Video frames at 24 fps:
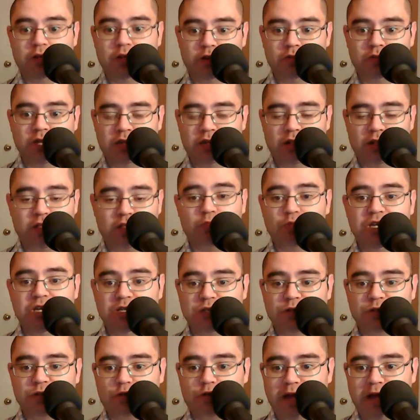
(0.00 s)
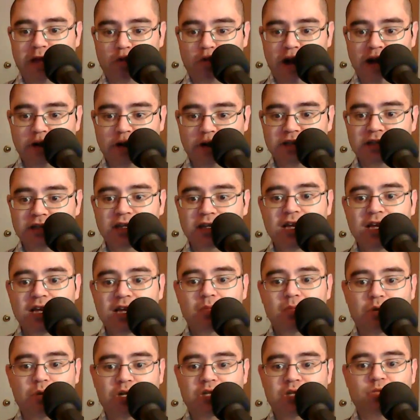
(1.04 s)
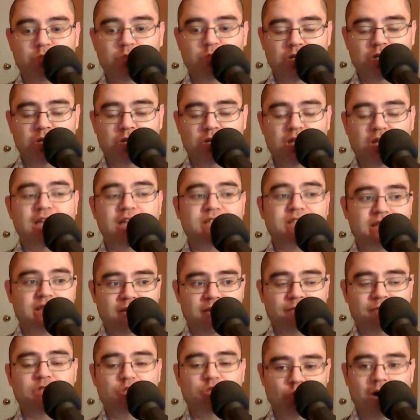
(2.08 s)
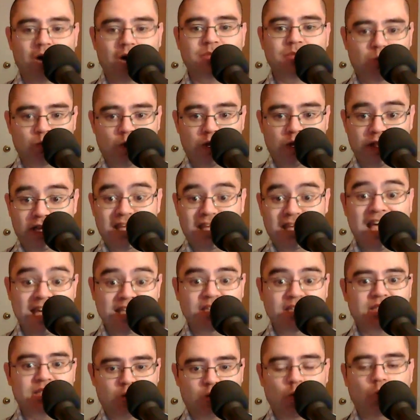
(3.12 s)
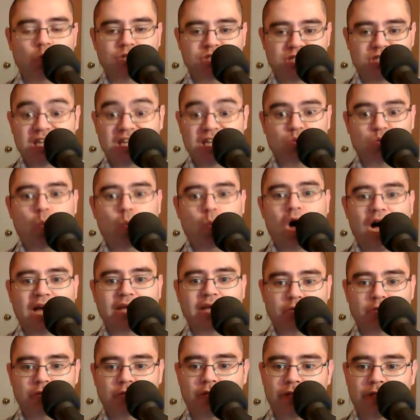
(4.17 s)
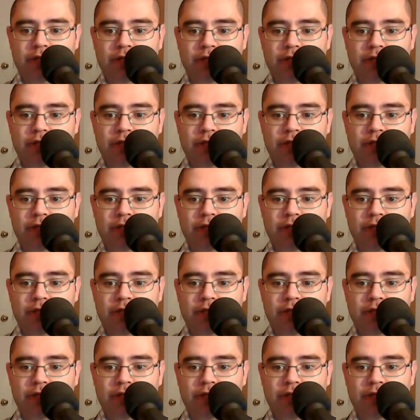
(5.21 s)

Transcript: like a 3-inch frame around it, but it's realizing that if it's a drop-down one, the case that holds it is wider than that.